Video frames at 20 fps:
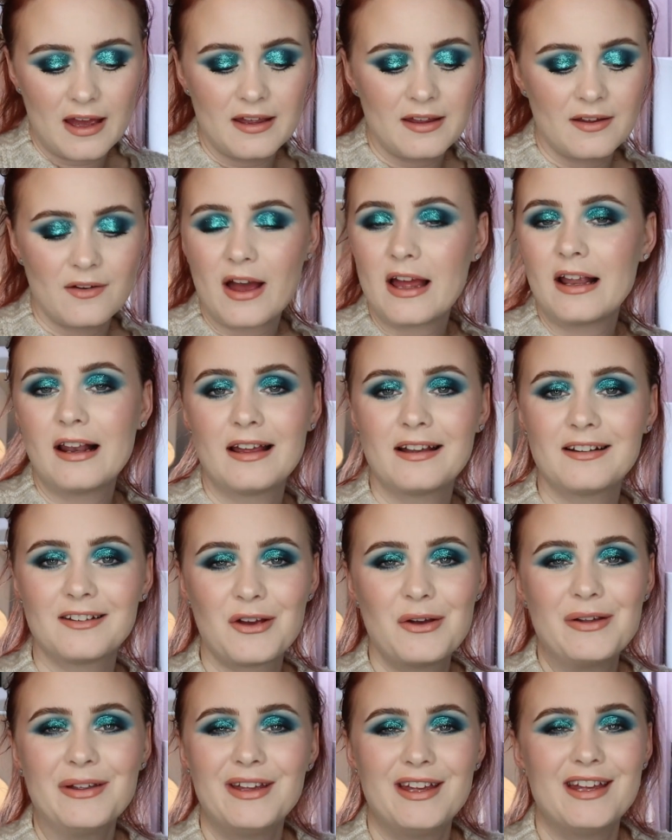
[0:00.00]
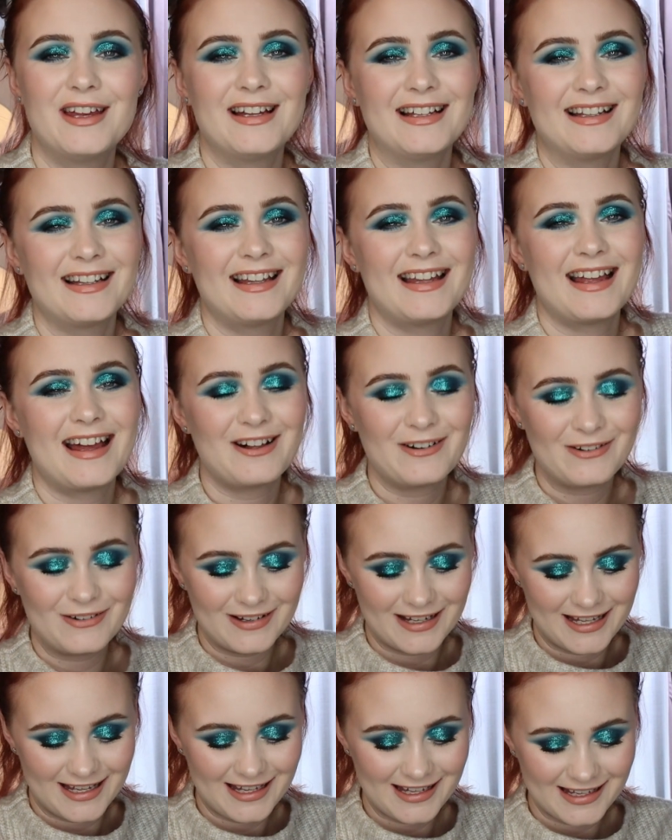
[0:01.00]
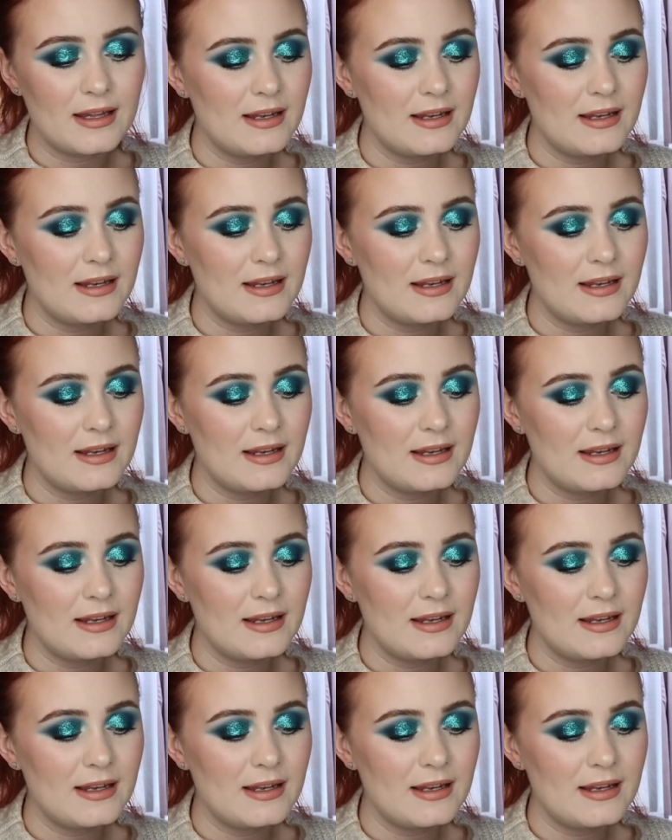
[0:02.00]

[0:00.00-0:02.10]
I like doing it that way.